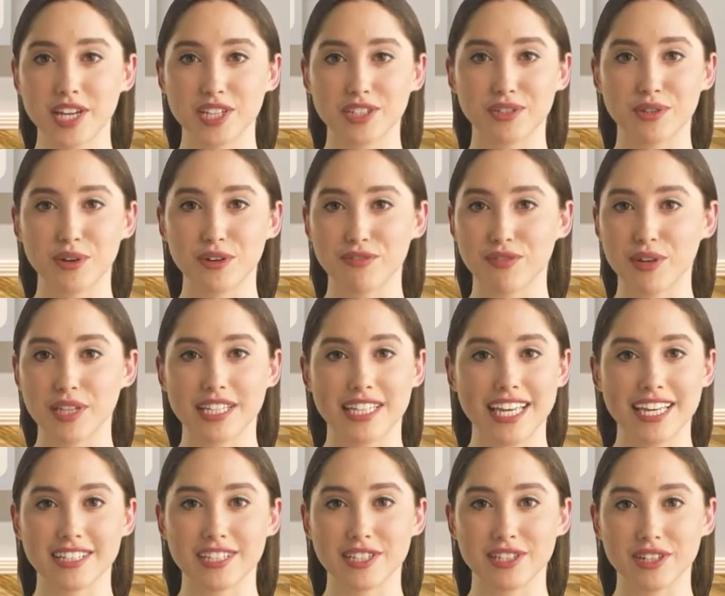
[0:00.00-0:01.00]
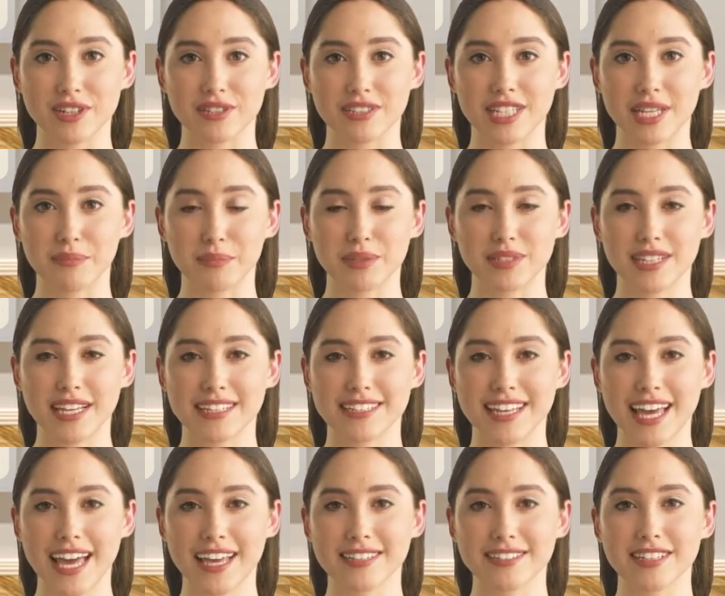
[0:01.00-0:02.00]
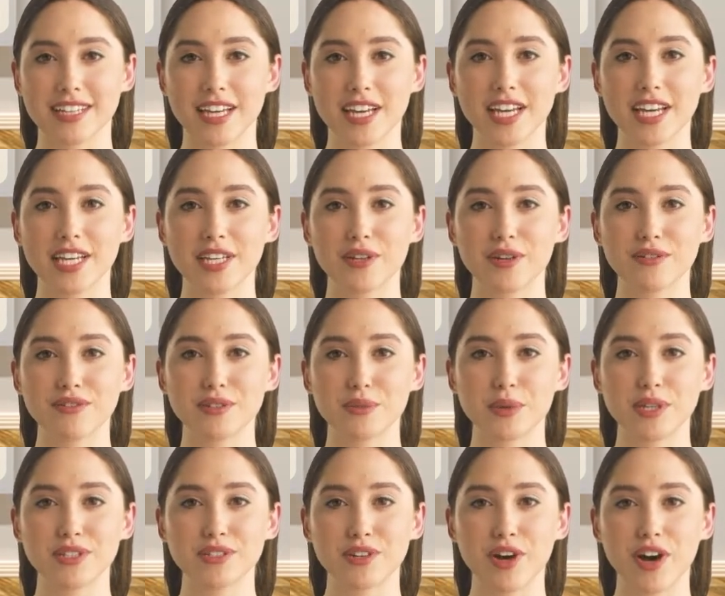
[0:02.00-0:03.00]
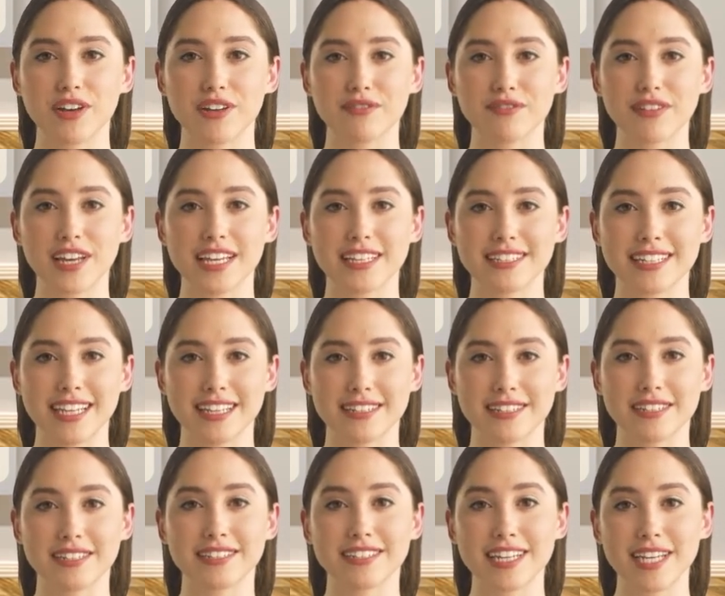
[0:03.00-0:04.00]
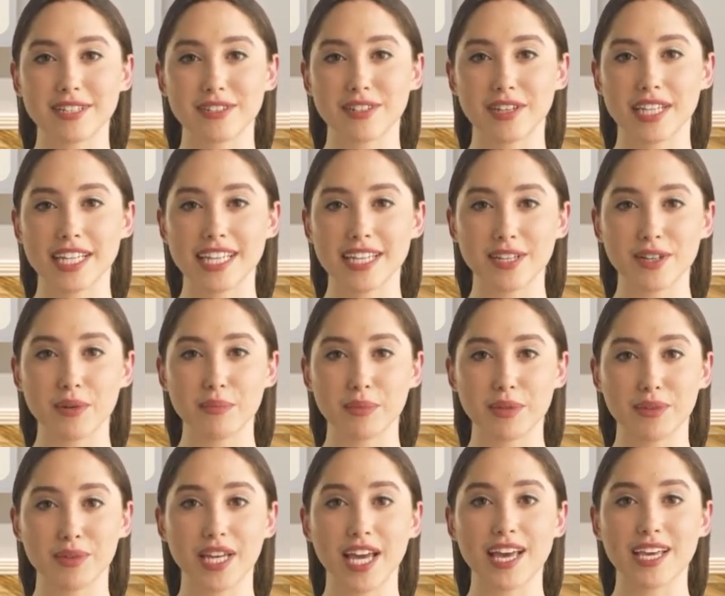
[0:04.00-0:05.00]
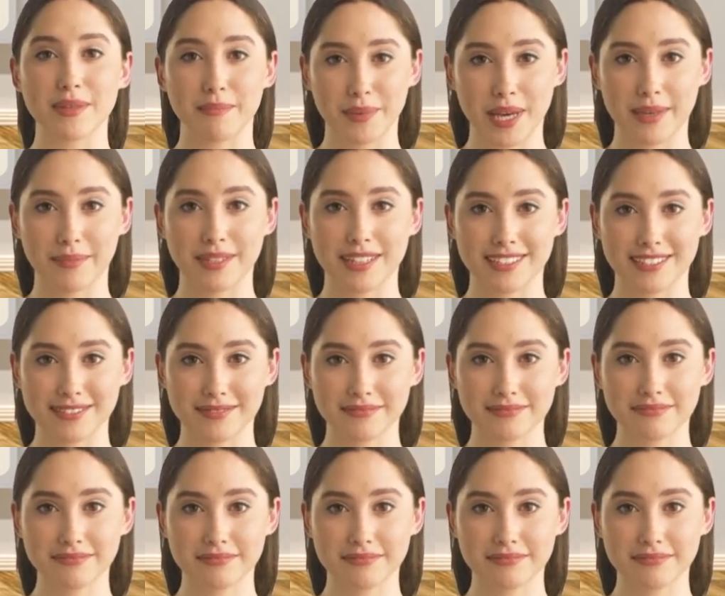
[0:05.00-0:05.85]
To avoid the additional 10% tax, you have to withdraw the funds in substantially equal periodic payments.